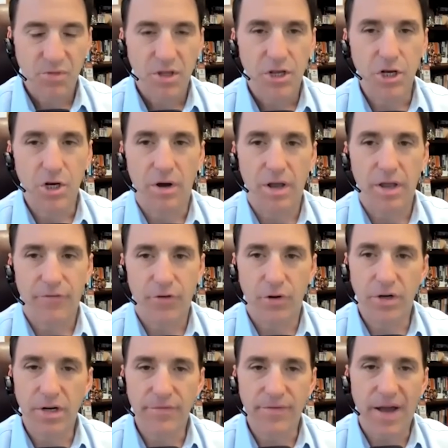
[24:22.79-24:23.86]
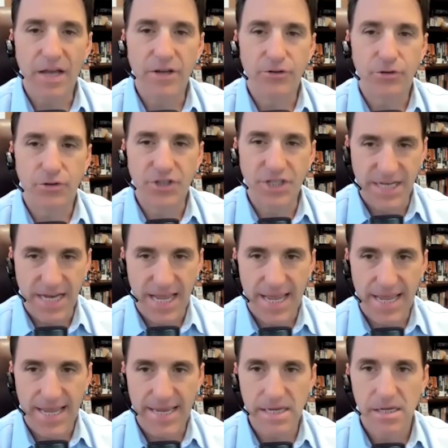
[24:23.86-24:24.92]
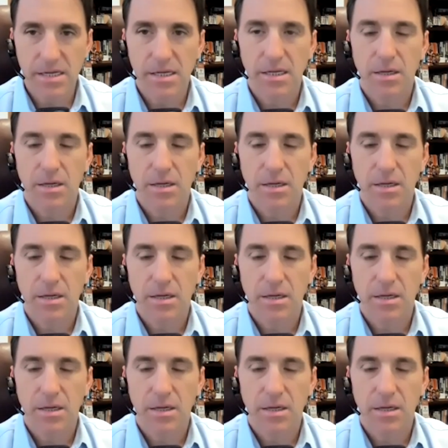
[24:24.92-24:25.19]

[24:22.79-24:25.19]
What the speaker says: if you're an advisor today,